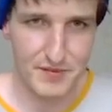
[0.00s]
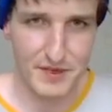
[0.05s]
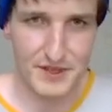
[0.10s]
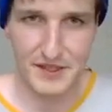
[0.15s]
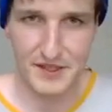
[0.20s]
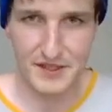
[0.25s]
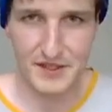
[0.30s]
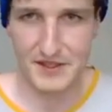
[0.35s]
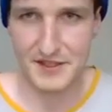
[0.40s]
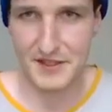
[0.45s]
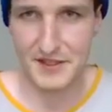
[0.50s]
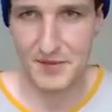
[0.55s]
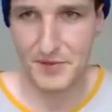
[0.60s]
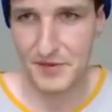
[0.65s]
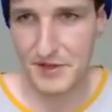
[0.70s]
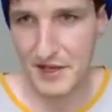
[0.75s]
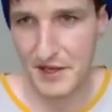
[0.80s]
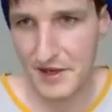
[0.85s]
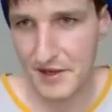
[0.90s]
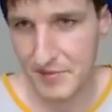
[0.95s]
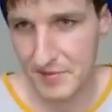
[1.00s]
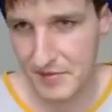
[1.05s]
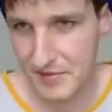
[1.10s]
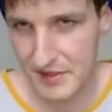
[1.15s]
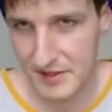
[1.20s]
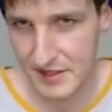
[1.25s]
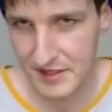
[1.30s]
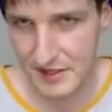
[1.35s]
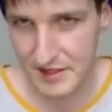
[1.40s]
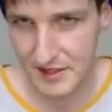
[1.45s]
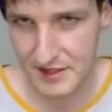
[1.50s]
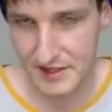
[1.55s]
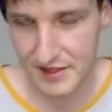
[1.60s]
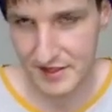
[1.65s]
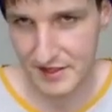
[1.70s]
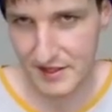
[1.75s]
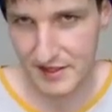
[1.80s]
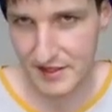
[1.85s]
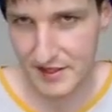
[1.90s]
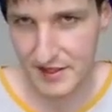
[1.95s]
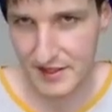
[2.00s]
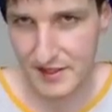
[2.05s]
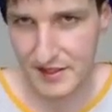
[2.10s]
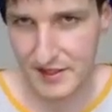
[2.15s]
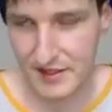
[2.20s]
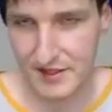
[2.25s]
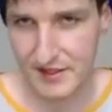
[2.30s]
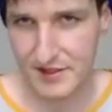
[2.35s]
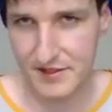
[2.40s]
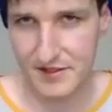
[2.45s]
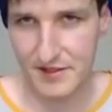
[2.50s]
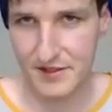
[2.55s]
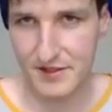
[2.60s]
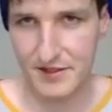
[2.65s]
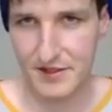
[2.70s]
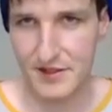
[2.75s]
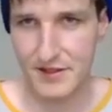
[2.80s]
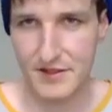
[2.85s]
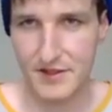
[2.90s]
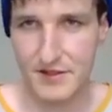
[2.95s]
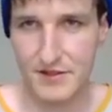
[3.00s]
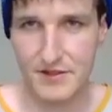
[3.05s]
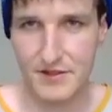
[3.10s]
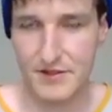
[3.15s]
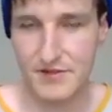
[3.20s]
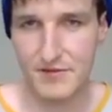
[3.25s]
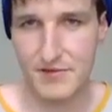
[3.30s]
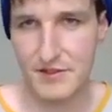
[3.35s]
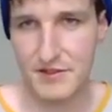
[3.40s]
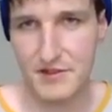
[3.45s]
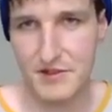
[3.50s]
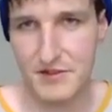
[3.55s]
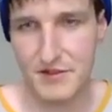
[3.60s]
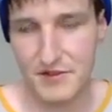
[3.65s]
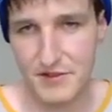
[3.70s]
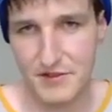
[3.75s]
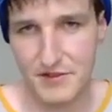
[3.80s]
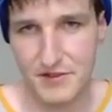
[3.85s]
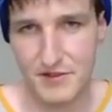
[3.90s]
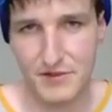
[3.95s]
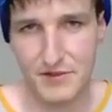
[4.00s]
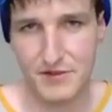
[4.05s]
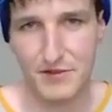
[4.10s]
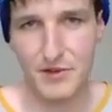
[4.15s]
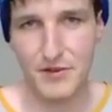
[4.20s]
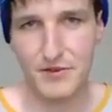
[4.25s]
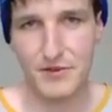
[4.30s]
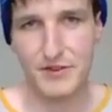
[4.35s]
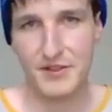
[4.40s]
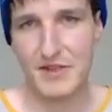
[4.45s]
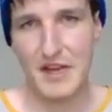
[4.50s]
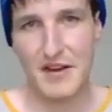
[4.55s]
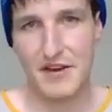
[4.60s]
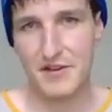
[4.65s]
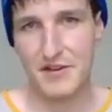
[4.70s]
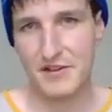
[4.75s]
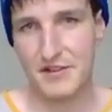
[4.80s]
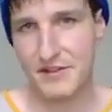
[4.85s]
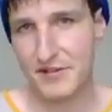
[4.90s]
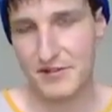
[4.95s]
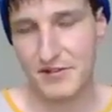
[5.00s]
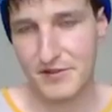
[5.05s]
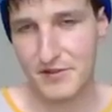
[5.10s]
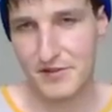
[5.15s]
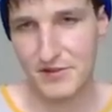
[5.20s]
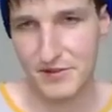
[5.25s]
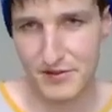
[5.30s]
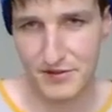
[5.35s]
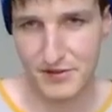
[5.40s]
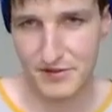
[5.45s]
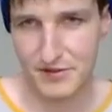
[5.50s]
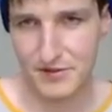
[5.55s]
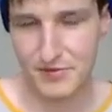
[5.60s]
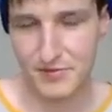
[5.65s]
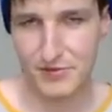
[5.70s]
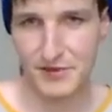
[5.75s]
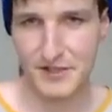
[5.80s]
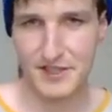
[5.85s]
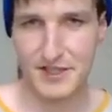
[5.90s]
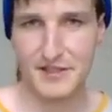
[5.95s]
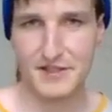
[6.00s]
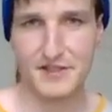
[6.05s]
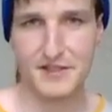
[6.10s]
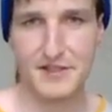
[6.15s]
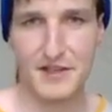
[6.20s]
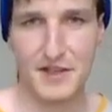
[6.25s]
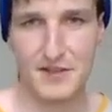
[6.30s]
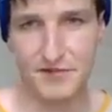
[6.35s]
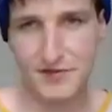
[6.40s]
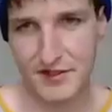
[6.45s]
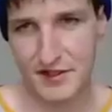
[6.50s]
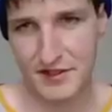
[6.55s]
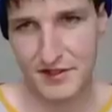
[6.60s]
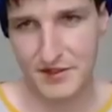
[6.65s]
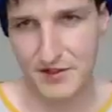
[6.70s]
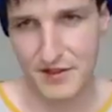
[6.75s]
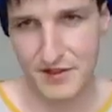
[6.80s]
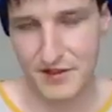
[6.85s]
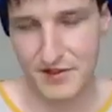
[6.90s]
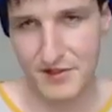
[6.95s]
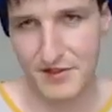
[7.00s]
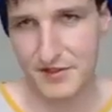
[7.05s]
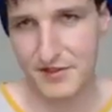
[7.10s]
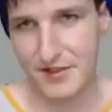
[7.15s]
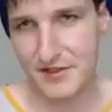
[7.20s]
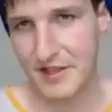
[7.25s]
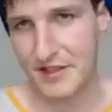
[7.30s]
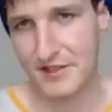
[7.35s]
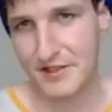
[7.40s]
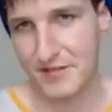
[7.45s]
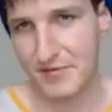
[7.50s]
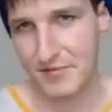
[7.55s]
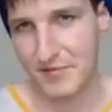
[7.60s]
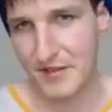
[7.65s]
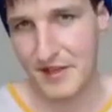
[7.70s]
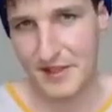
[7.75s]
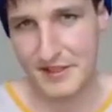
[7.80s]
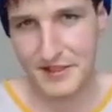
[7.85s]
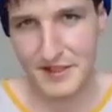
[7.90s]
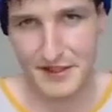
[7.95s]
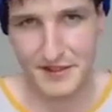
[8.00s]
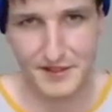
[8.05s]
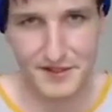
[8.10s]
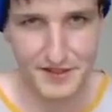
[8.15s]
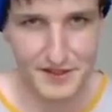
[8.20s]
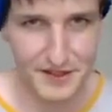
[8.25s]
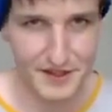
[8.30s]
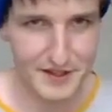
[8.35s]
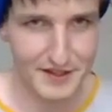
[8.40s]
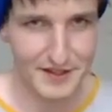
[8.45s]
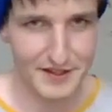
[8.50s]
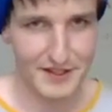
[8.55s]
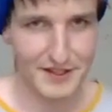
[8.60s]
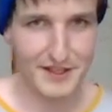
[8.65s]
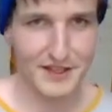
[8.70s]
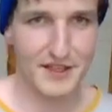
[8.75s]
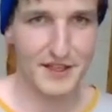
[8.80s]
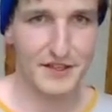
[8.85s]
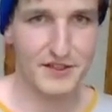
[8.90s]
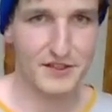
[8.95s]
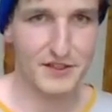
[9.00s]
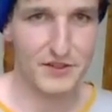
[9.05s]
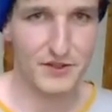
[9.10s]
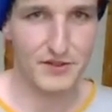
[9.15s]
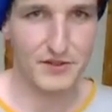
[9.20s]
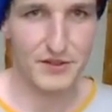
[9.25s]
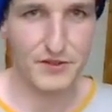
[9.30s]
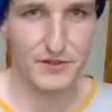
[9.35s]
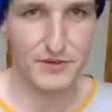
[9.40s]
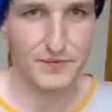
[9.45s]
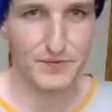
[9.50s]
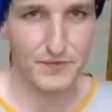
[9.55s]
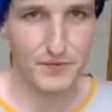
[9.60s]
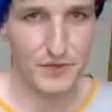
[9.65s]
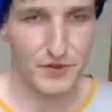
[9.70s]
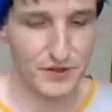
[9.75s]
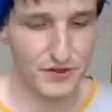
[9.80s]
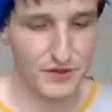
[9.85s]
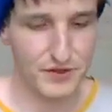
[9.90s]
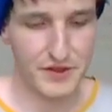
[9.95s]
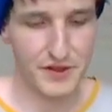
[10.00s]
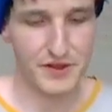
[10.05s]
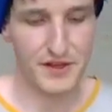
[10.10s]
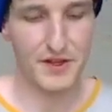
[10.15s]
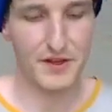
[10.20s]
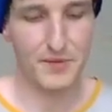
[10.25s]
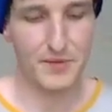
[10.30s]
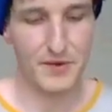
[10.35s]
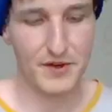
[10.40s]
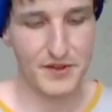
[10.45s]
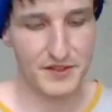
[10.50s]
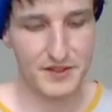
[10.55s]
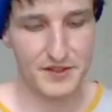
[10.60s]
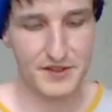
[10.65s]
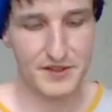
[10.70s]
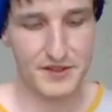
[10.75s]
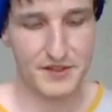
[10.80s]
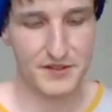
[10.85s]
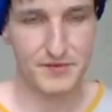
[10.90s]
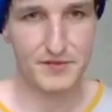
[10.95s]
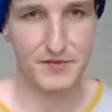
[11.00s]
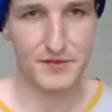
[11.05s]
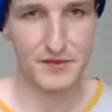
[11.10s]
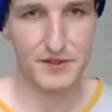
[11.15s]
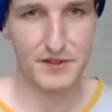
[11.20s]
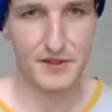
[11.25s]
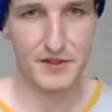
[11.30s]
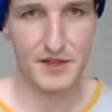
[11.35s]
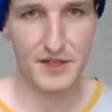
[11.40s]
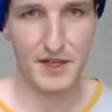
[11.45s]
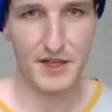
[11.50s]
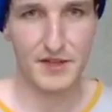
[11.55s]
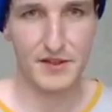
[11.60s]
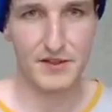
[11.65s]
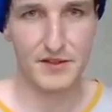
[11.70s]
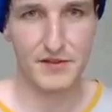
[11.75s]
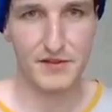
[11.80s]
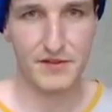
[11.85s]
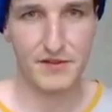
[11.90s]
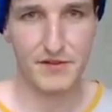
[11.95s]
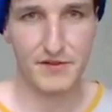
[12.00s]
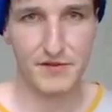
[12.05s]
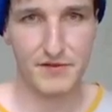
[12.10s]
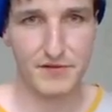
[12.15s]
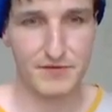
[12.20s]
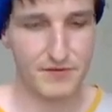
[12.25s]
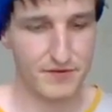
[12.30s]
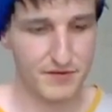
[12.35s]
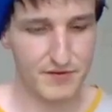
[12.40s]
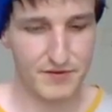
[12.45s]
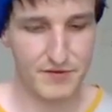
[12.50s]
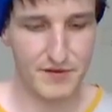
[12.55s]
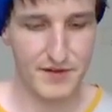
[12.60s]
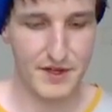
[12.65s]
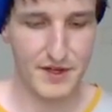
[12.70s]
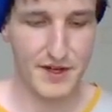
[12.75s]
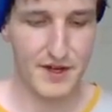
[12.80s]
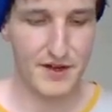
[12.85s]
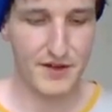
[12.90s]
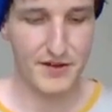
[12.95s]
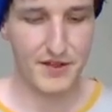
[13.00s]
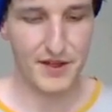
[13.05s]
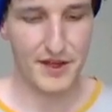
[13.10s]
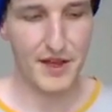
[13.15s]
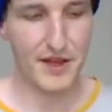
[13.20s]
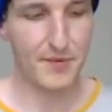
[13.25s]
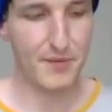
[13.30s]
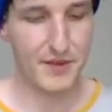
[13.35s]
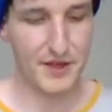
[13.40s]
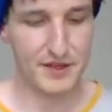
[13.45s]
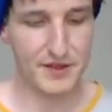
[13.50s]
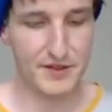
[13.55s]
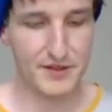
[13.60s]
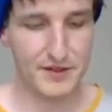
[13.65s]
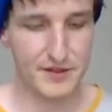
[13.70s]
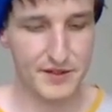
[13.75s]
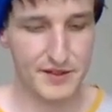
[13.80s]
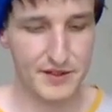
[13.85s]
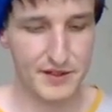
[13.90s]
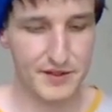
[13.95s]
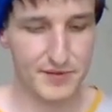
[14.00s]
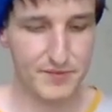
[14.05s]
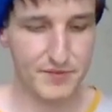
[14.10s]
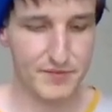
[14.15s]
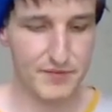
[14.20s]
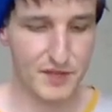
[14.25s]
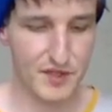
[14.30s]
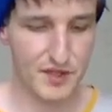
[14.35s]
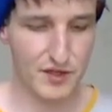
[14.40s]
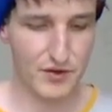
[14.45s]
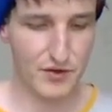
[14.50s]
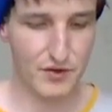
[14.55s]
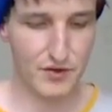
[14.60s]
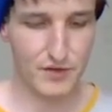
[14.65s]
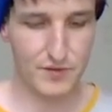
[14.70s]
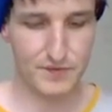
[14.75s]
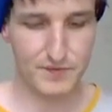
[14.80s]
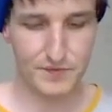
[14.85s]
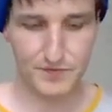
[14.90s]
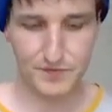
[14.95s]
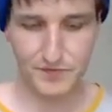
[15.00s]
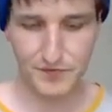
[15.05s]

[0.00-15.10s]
but in the same time it's you don't dare to present stuff, it also doesn't make sense. Don't know. What do you think about this kind of thing? But so